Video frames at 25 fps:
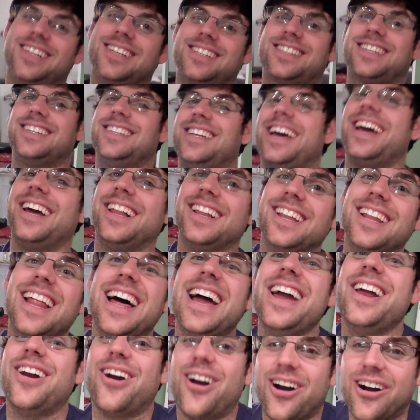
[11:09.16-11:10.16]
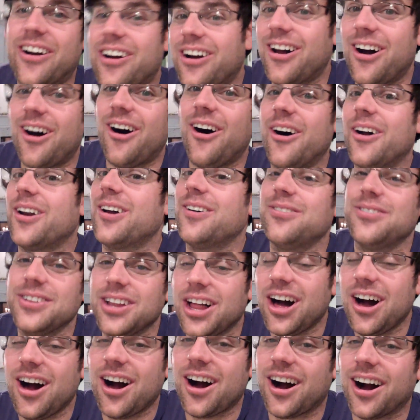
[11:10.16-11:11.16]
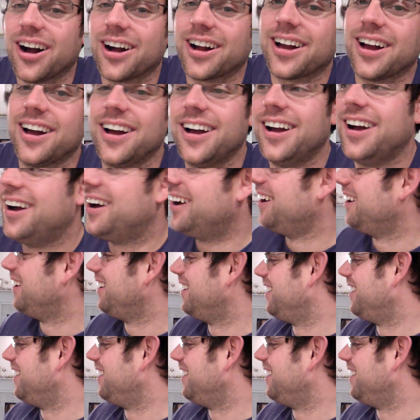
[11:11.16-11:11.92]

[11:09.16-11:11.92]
this a day later on a vlog. Uh